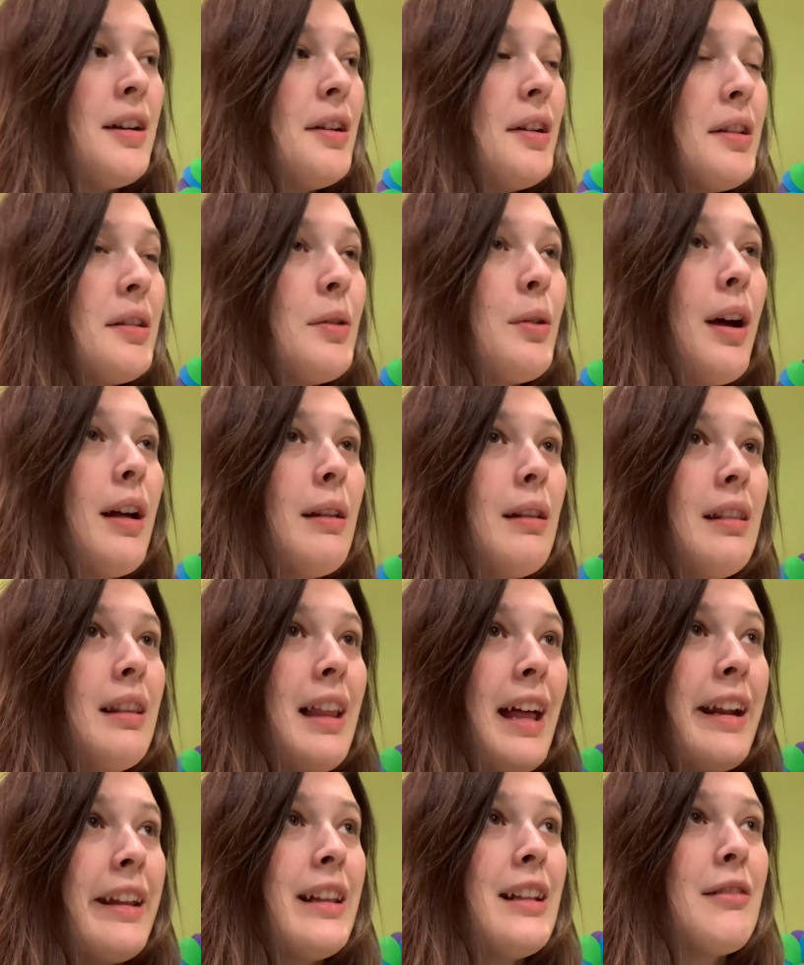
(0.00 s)
So a lot
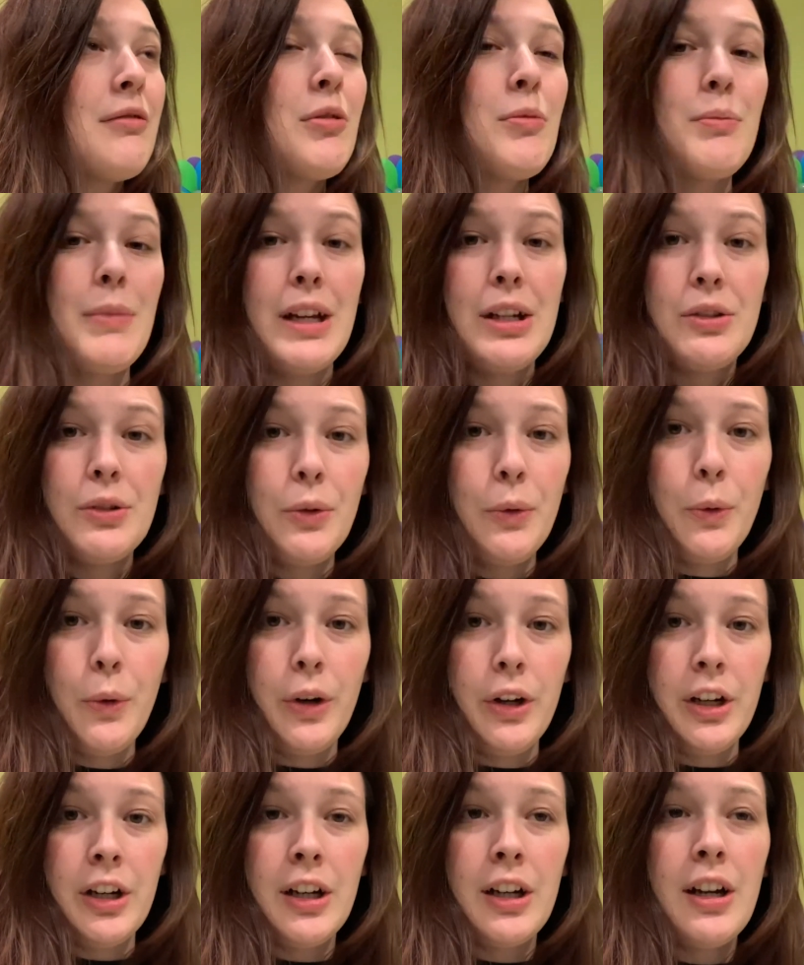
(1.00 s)
of things were made to
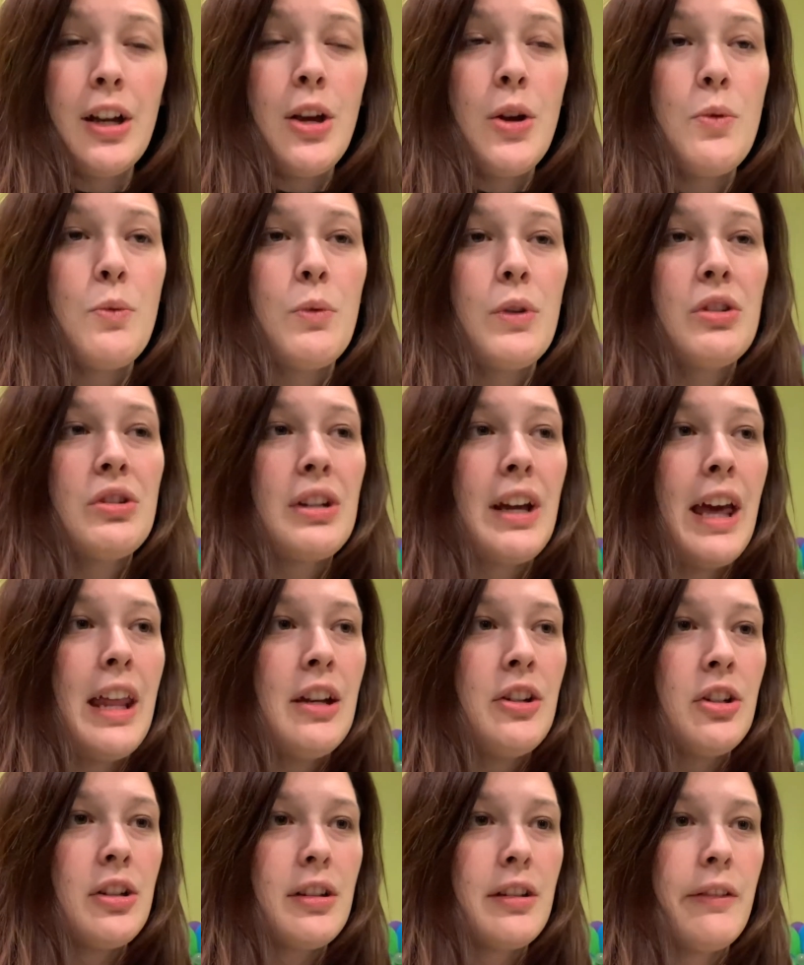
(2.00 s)
order, which kind of
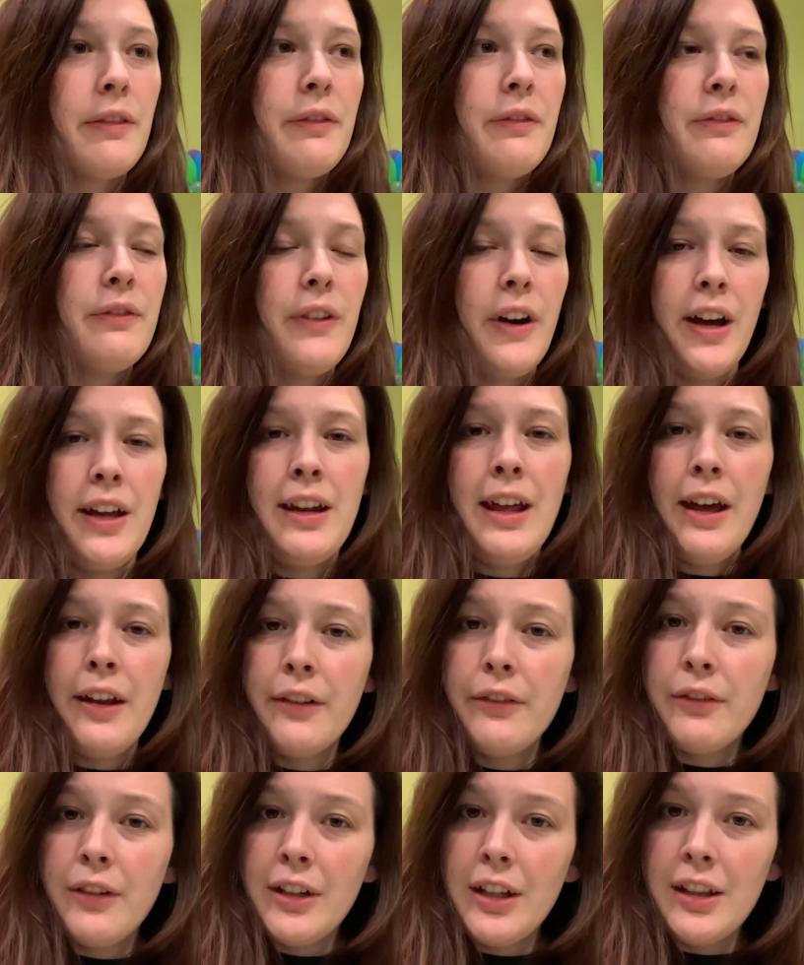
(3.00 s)
took the fun out of
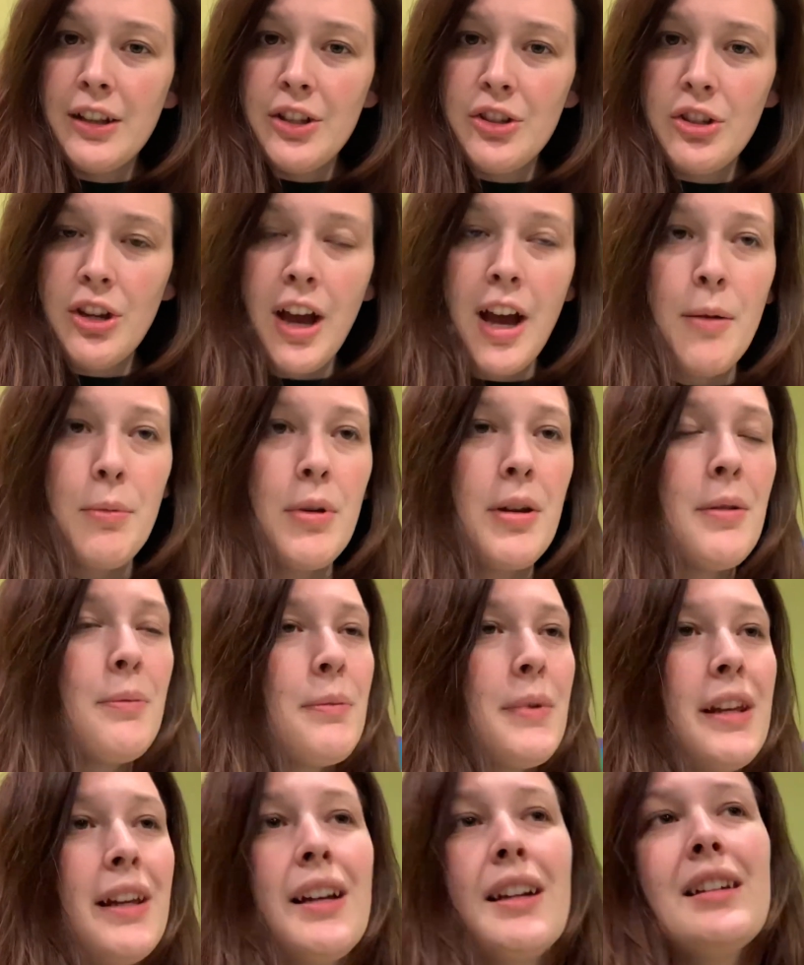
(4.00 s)
running the shop,
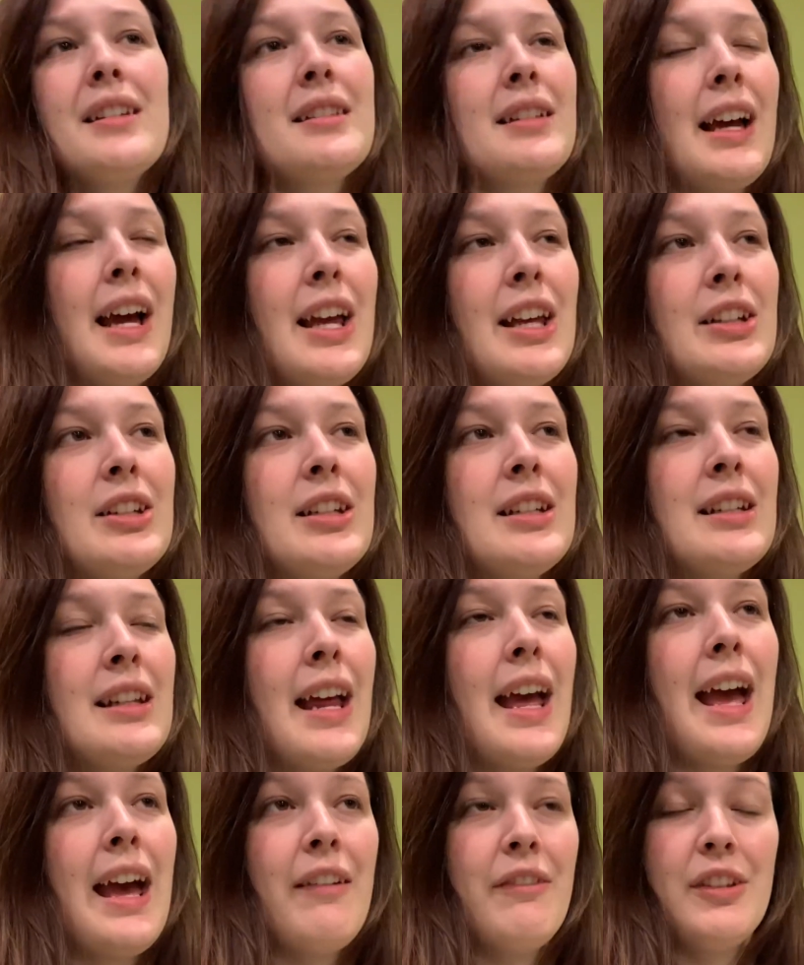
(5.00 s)
because I didn't
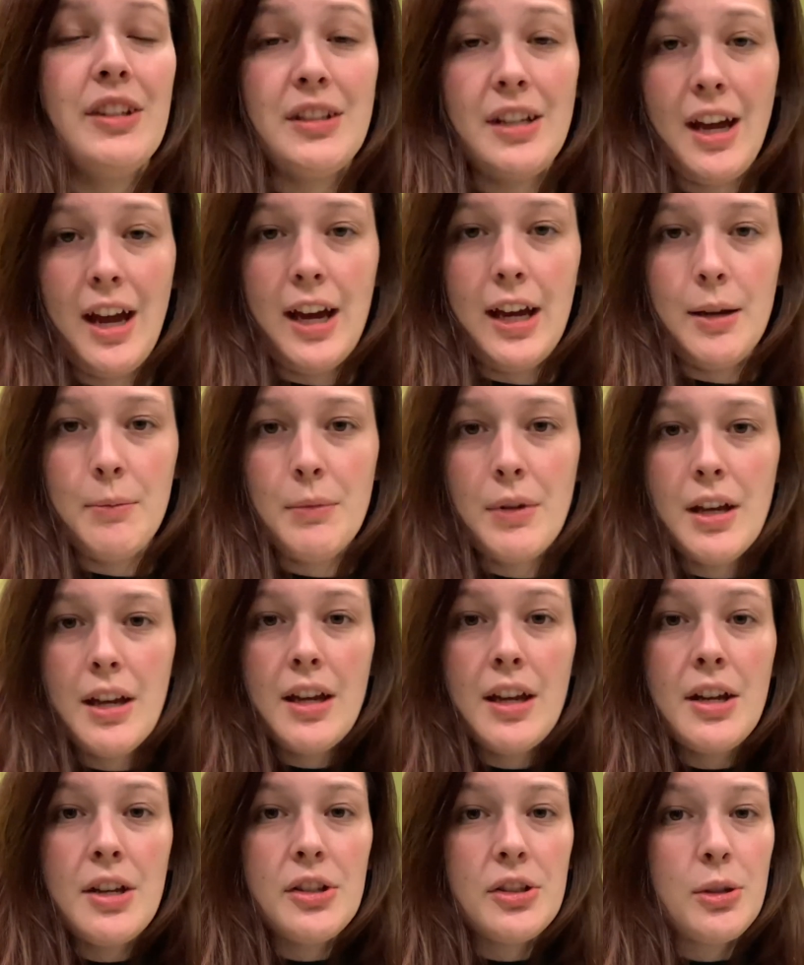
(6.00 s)
have the time
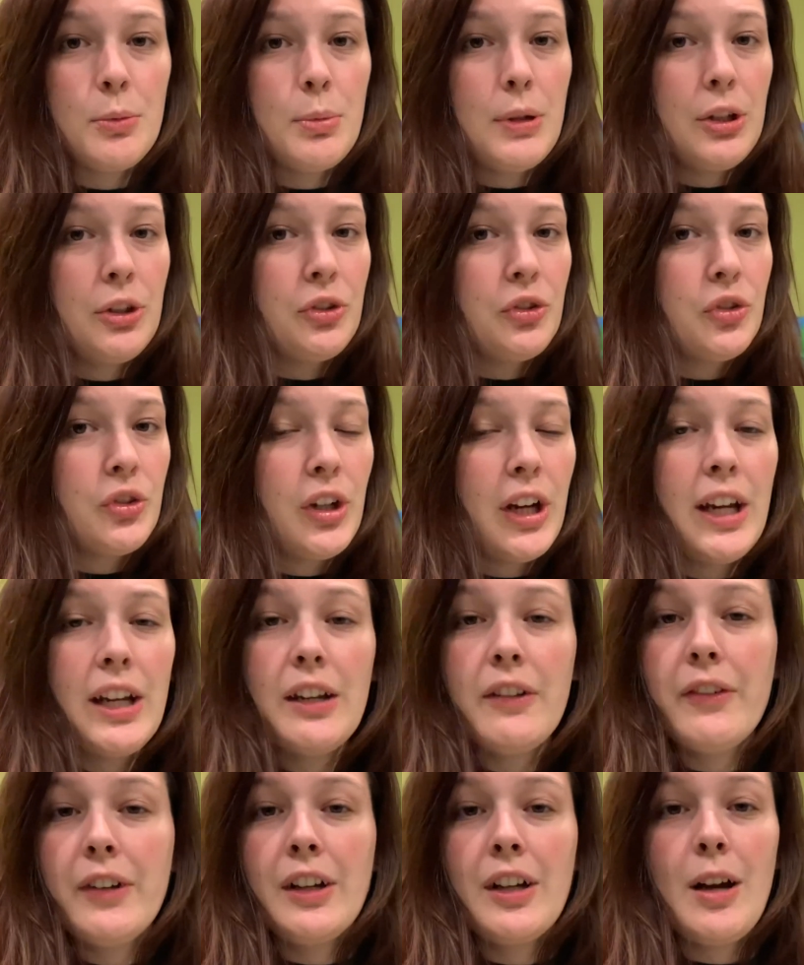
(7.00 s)
to be creative
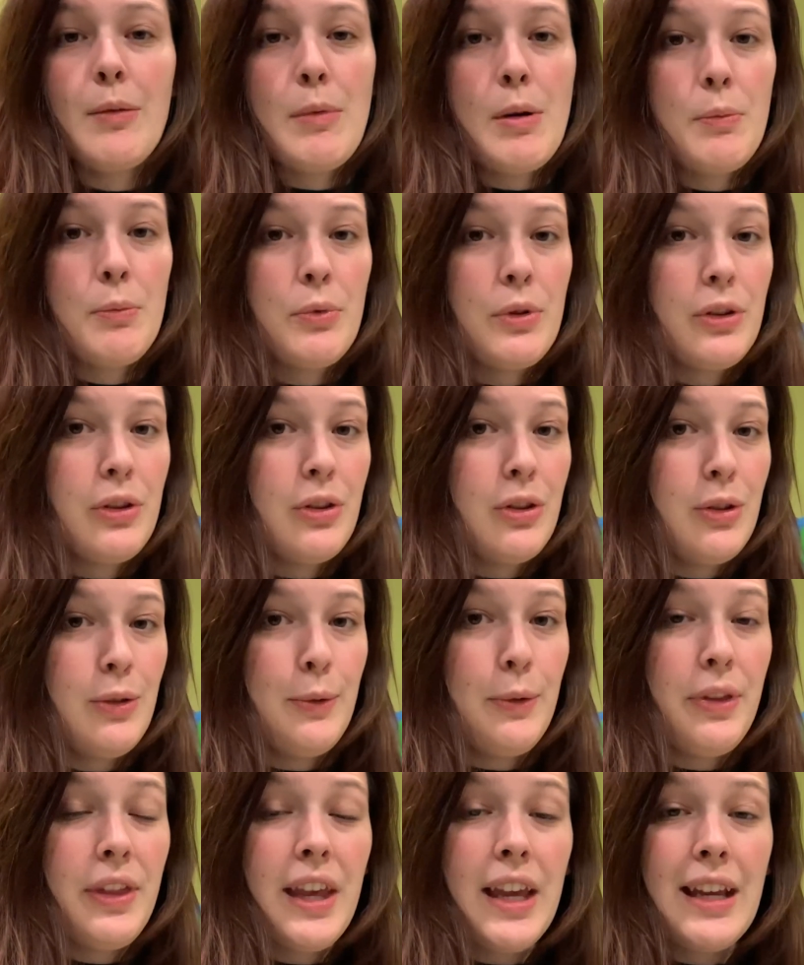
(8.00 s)
and come up with new
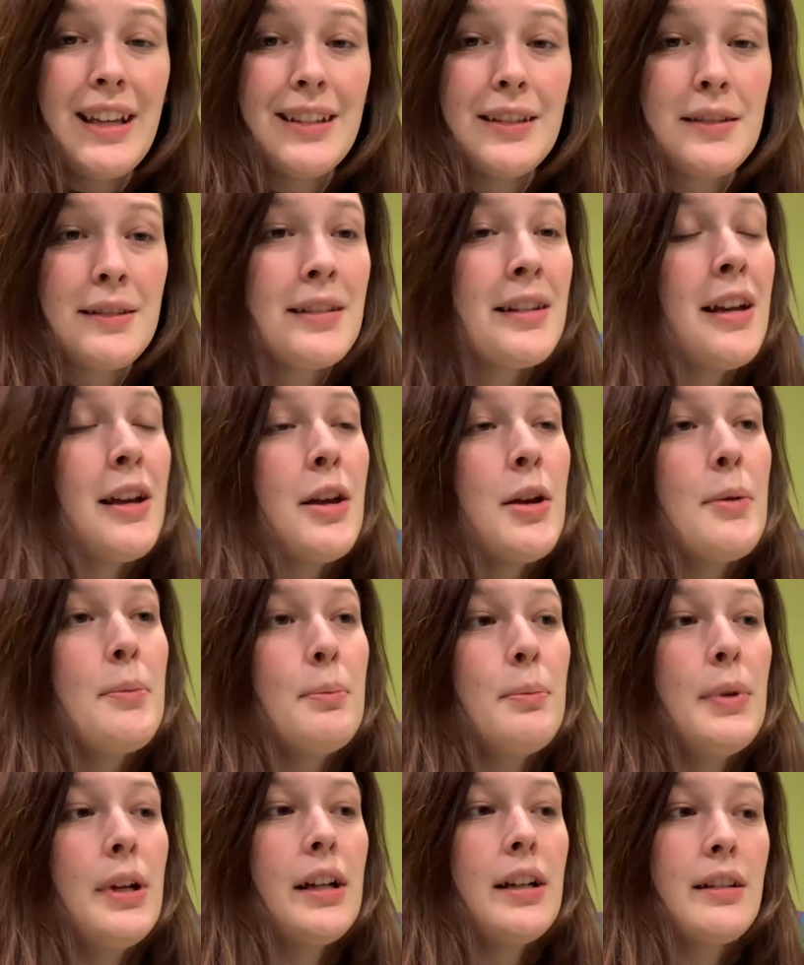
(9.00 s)
things,
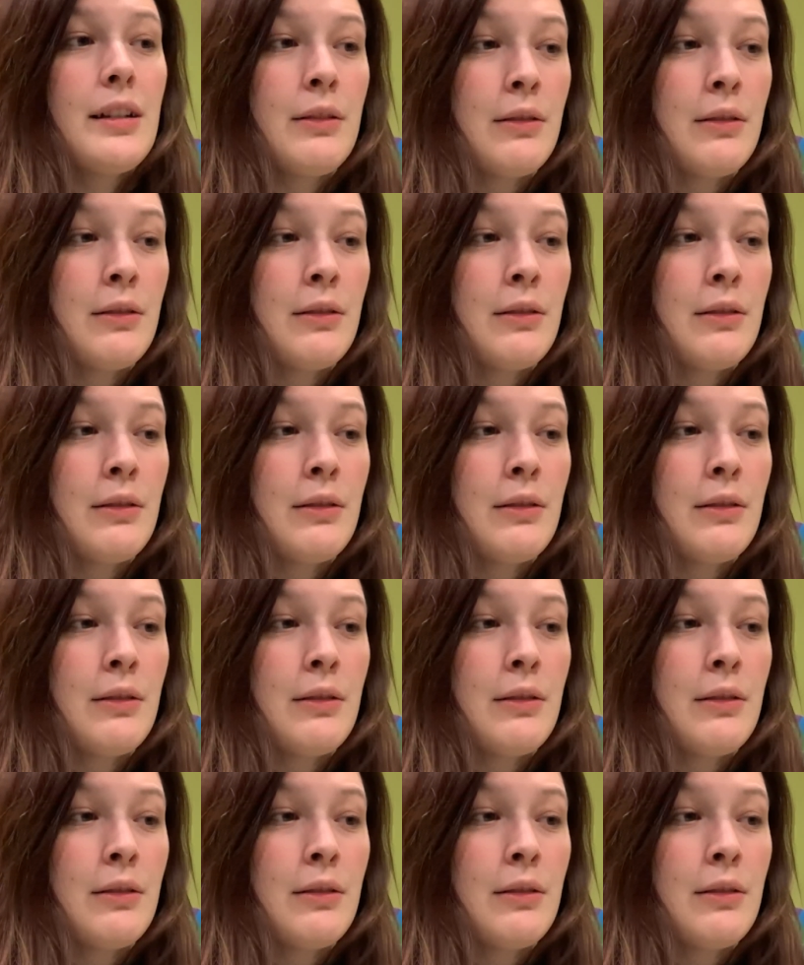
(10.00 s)
because I was